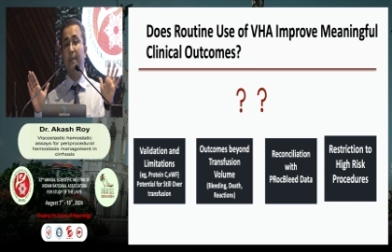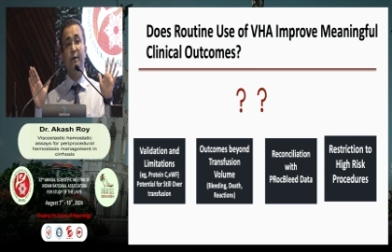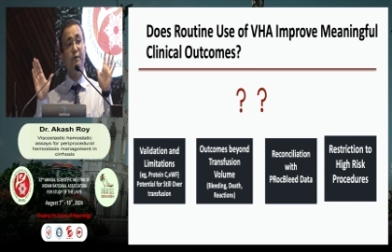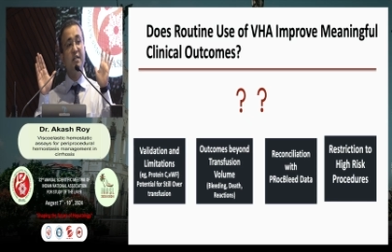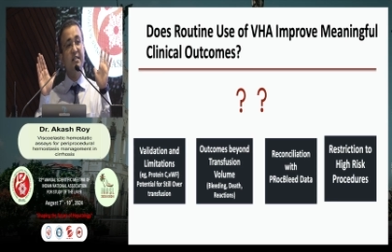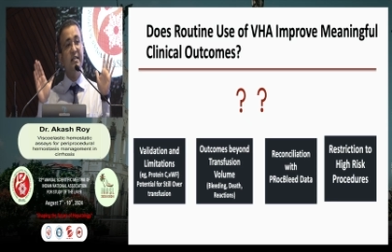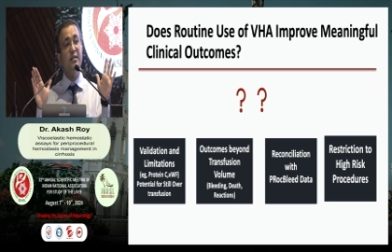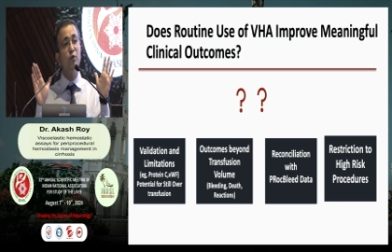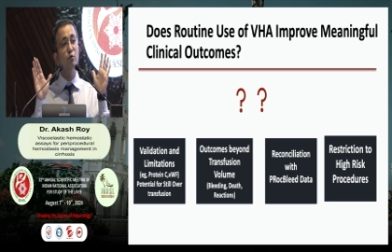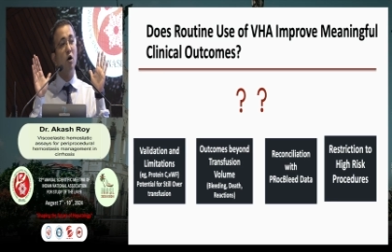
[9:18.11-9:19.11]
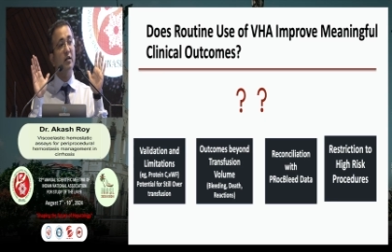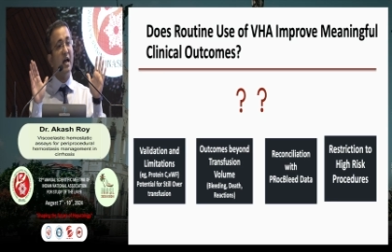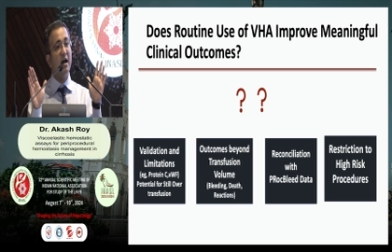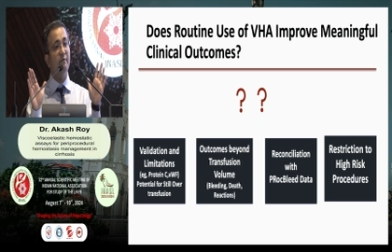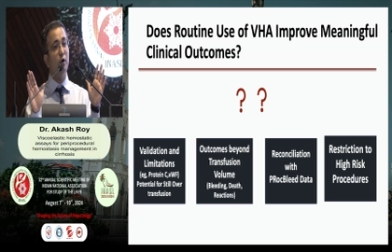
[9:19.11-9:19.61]
We still do not
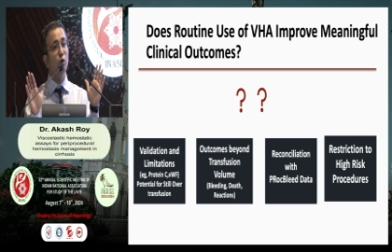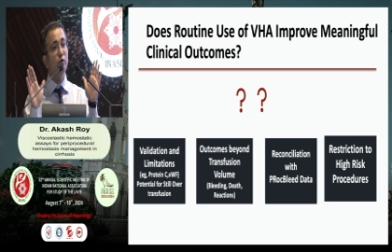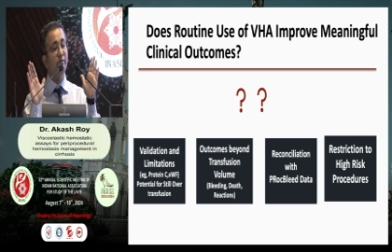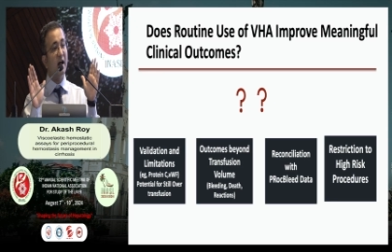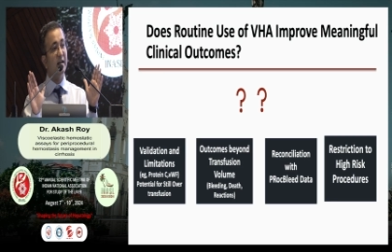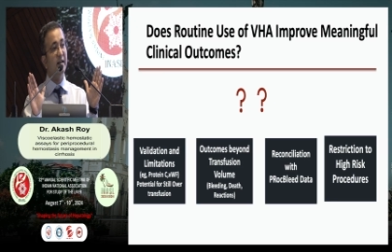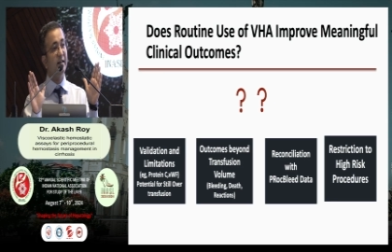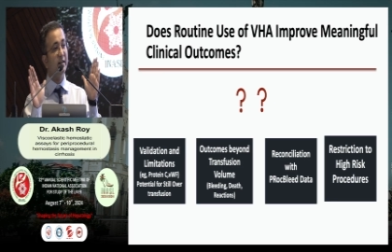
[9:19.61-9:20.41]
have good validated